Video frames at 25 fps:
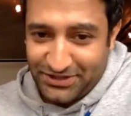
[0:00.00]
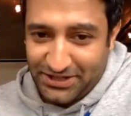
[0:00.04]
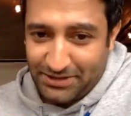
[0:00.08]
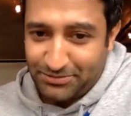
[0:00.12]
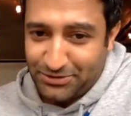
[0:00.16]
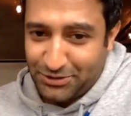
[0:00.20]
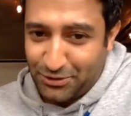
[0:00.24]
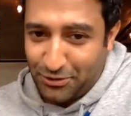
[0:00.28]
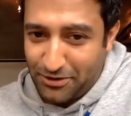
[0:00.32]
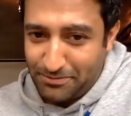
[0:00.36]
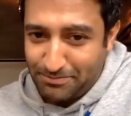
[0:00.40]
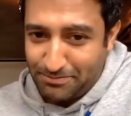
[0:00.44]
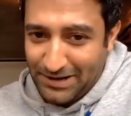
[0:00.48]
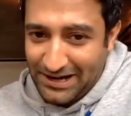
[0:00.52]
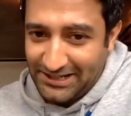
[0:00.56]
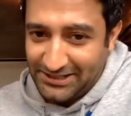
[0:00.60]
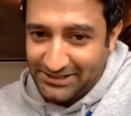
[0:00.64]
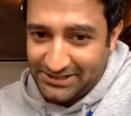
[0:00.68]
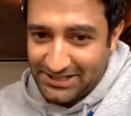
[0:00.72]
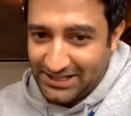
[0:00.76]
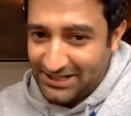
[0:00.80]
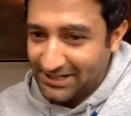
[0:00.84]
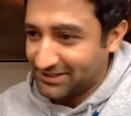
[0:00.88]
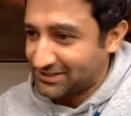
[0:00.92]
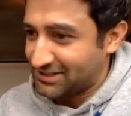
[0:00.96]
sort of
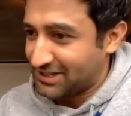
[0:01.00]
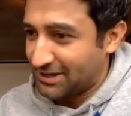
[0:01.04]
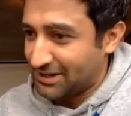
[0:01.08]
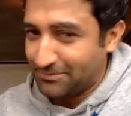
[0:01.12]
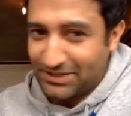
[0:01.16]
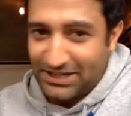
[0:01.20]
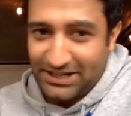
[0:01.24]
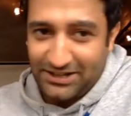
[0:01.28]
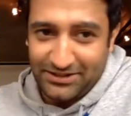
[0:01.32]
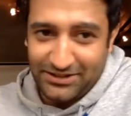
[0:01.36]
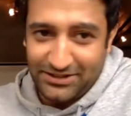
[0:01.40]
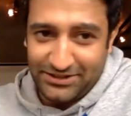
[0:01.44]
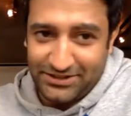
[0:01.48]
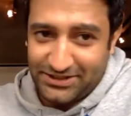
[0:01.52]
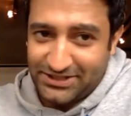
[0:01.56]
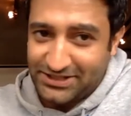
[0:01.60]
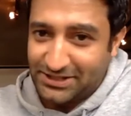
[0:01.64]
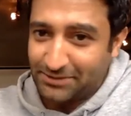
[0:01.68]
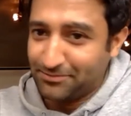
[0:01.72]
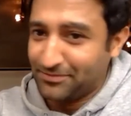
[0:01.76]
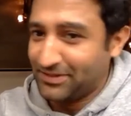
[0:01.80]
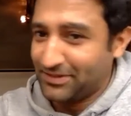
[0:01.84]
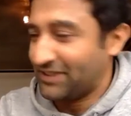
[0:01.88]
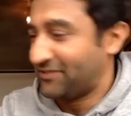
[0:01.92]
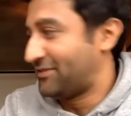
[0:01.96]
pacing,
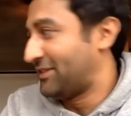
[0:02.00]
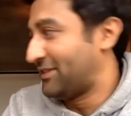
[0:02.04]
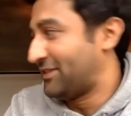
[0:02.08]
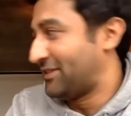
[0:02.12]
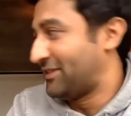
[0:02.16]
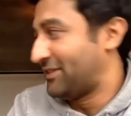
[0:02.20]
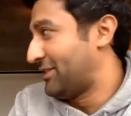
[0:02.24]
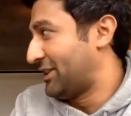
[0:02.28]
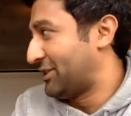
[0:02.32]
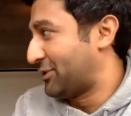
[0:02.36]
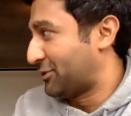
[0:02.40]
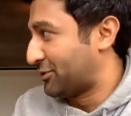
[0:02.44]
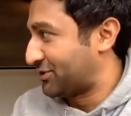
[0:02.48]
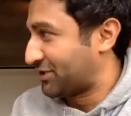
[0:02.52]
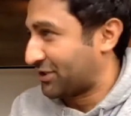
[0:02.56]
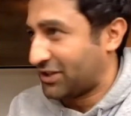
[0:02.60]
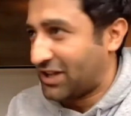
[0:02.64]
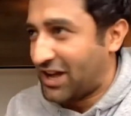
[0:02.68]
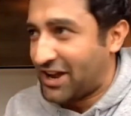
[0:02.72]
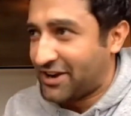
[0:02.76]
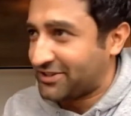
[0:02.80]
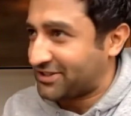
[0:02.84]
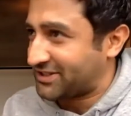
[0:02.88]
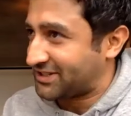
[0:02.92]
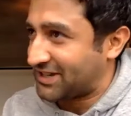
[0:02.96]
if there's a
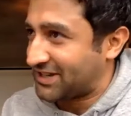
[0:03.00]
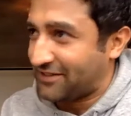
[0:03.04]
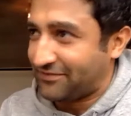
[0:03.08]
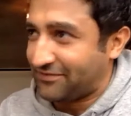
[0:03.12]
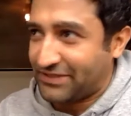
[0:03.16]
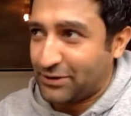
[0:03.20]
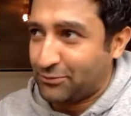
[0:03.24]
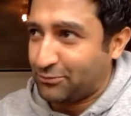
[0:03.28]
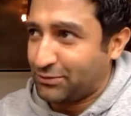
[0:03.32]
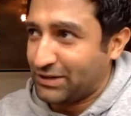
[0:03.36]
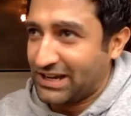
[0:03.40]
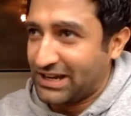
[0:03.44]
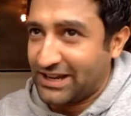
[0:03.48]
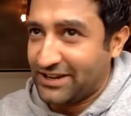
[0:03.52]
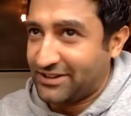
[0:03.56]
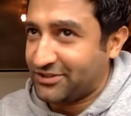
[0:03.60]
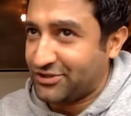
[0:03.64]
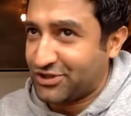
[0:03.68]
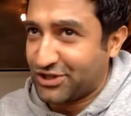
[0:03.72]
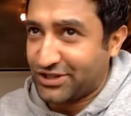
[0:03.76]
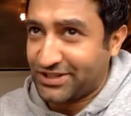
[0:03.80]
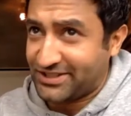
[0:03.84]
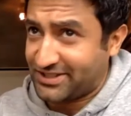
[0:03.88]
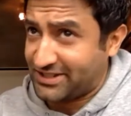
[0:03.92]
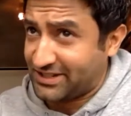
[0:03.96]
lot of stuff that we had
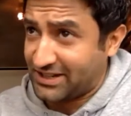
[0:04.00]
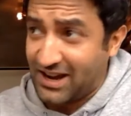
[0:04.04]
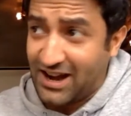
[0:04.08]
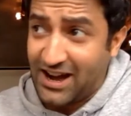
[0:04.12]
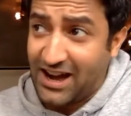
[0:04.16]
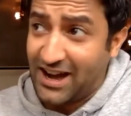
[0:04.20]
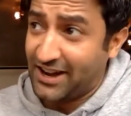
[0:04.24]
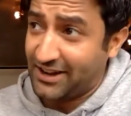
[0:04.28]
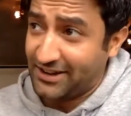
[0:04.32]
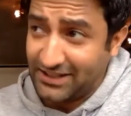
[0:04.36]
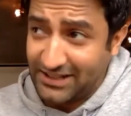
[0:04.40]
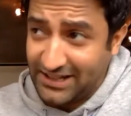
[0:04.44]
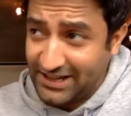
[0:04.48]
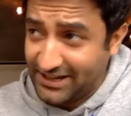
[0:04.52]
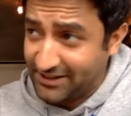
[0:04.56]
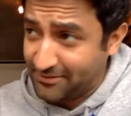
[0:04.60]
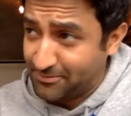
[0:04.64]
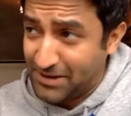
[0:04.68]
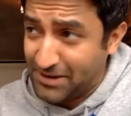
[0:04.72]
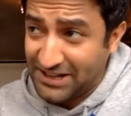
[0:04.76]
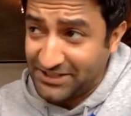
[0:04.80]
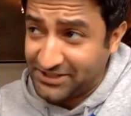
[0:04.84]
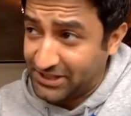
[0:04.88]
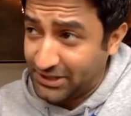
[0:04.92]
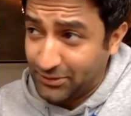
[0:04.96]
just cut. Like
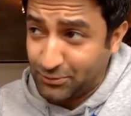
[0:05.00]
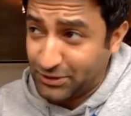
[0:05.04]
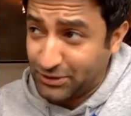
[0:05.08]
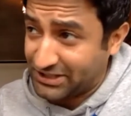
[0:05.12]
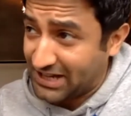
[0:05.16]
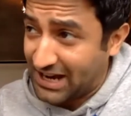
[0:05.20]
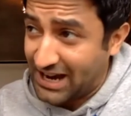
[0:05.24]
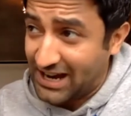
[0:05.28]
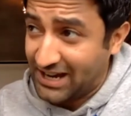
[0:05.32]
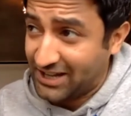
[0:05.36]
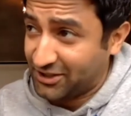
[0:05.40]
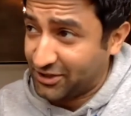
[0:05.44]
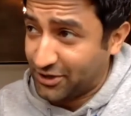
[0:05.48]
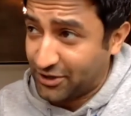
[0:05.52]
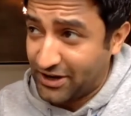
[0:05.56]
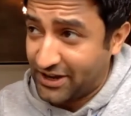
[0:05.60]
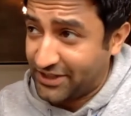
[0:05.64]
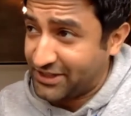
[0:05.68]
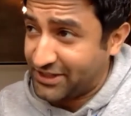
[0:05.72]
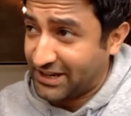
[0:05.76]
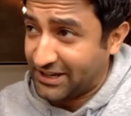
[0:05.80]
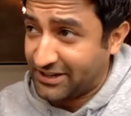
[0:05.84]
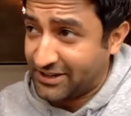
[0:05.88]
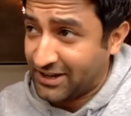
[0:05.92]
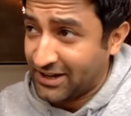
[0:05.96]
my scene with Tyler, I
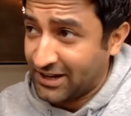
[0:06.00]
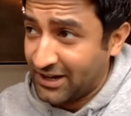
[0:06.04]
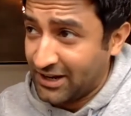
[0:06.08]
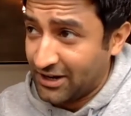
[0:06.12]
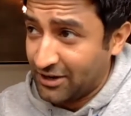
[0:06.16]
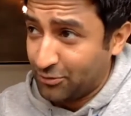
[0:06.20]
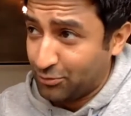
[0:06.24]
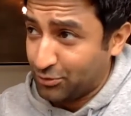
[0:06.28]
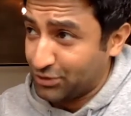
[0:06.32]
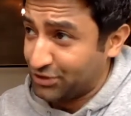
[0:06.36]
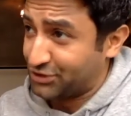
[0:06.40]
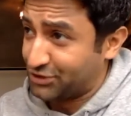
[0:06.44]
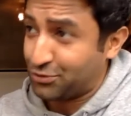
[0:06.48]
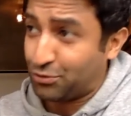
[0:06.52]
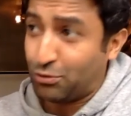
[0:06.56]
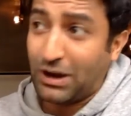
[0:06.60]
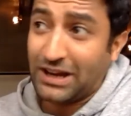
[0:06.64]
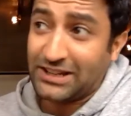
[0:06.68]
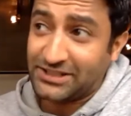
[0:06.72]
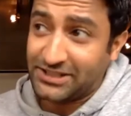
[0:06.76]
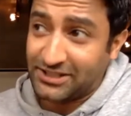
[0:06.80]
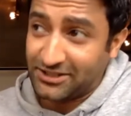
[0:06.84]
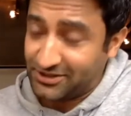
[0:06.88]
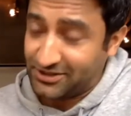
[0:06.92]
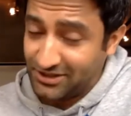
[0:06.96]
think was
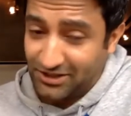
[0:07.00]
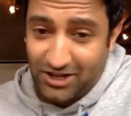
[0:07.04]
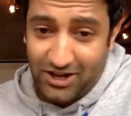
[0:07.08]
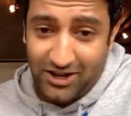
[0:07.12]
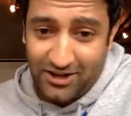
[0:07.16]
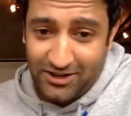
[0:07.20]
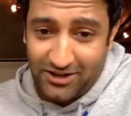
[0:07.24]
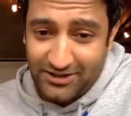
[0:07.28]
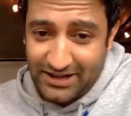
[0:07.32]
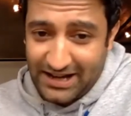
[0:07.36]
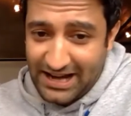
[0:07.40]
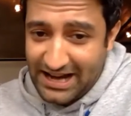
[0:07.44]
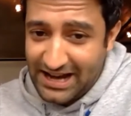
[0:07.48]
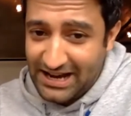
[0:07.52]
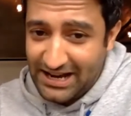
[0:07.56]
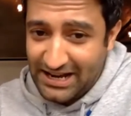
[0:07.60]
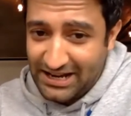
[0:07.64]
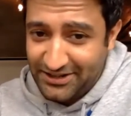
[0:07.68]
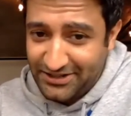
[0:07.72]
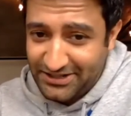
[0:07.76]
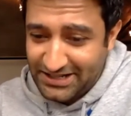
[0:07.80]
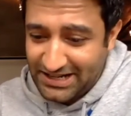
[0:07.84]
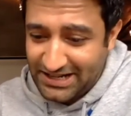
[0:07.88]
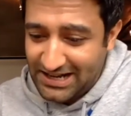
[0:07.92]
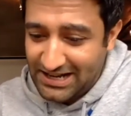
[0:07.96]
twice as long,
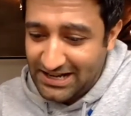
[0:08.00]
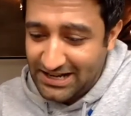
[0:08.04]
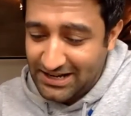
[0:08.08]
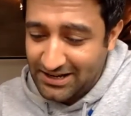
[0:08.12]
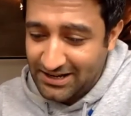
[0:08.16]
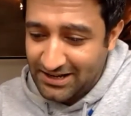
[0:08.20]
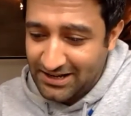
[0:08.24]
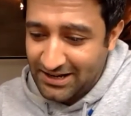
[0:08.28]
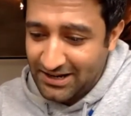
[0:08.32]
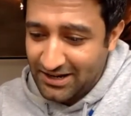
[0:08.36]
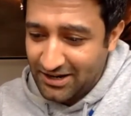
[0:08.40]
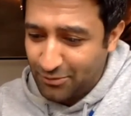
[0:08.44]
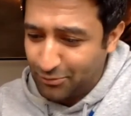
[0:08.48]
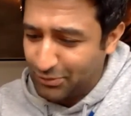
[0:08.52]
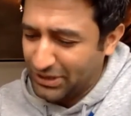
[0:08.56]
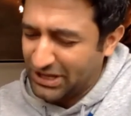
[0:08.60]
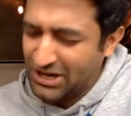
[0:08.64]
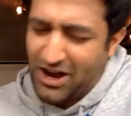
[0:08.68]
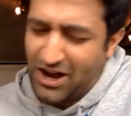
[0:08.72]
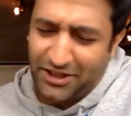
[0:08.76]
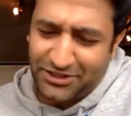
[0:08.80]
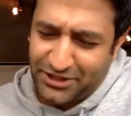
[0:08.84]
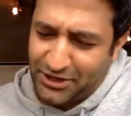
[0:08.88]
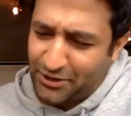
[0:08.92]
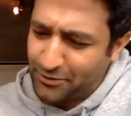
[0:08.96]
and we
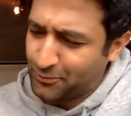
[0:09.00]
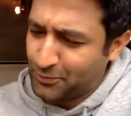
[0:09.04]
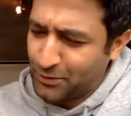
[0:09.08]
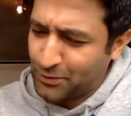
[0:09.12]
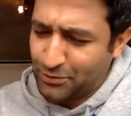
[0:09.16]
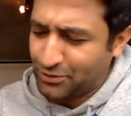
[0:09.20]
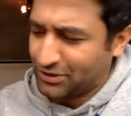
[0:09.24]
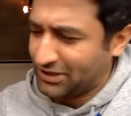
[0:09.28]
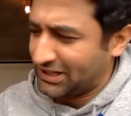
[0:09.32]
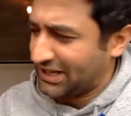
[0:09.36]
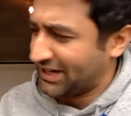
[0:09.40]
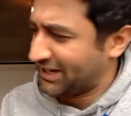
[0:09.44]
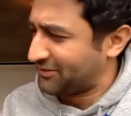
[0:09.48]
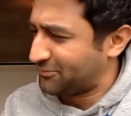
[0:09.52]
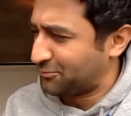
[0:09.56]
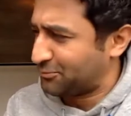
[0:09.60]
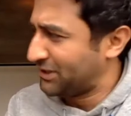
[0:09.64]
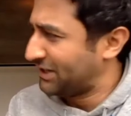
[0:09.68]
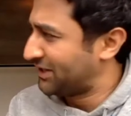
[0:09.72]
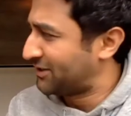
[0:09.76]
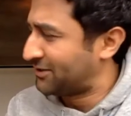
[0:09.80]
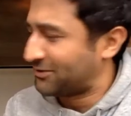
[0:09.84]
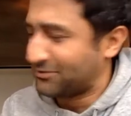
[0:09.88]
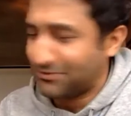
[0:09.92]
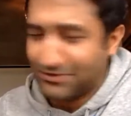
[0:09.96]
got there and we were like, we
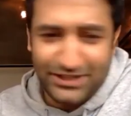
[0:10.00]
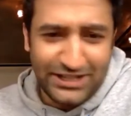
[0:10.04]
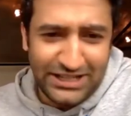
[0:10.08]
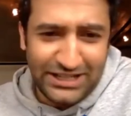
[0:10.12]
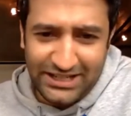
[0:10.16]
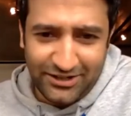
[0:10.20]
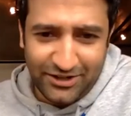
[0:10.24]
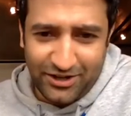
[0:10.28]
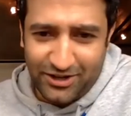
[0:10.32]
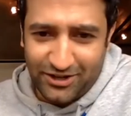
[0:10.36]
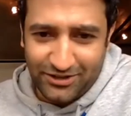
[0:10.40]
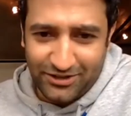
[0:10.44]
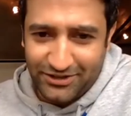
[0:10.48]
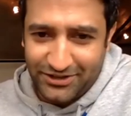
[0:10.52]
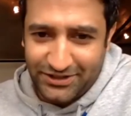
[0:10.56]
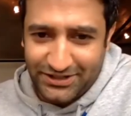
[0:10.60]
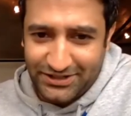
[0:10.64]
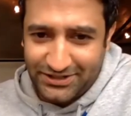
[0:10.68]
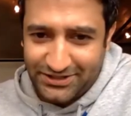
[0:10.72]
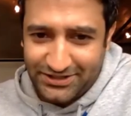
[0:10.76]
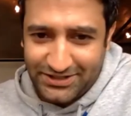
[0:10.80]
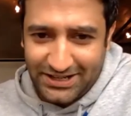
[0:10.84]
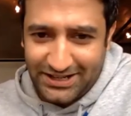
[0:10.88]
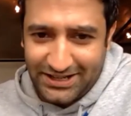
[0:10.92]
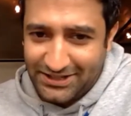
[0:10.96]
don't need all of
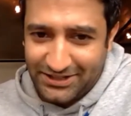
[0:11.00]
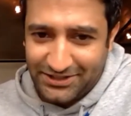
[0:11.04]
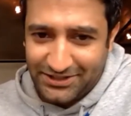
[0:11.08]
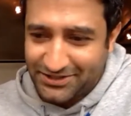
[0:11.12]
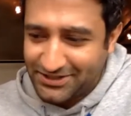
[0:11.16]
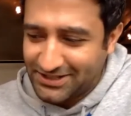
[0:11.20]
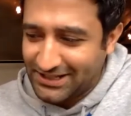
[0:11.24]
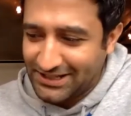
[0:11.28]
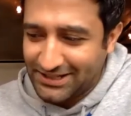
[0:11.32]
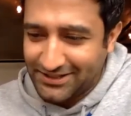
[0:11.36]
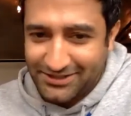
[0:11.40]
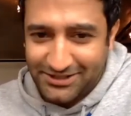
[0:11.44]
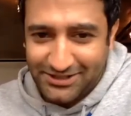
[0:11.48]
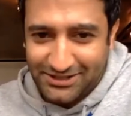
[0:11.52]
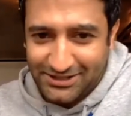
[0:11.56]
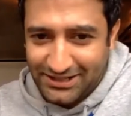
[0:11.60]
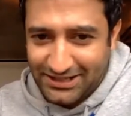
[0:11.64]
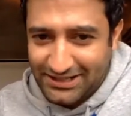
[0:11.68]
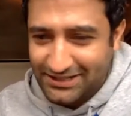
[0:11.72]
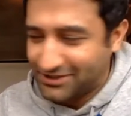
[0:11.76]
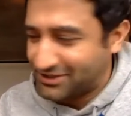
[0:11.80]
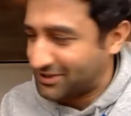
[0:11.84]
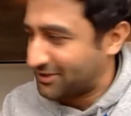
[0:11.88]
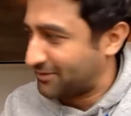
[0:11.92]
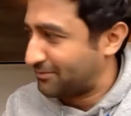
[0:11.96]
this. Like
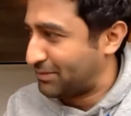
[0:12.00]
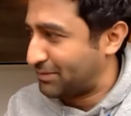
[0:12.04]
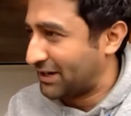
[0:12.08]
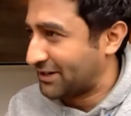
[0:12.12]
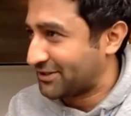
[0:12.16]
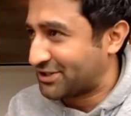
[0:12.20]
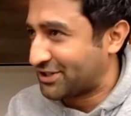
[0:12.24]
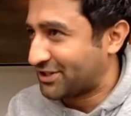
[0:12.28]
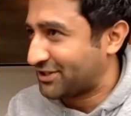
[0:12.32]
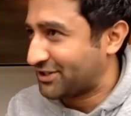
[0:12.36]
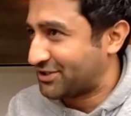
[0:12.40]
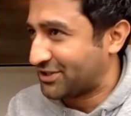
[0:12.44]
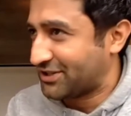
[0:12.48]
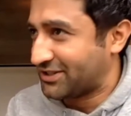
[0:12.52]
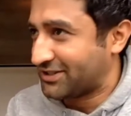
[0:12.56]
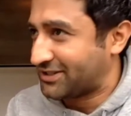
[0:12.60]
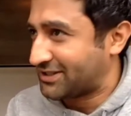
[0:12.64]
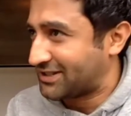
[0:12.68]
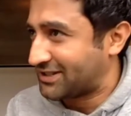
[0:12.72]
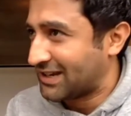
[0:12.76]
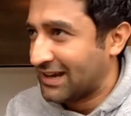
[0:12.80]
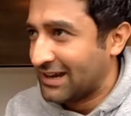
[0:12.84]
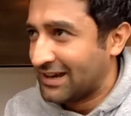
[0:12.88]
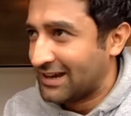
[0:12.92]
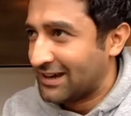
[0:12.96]
it's a bunch of just.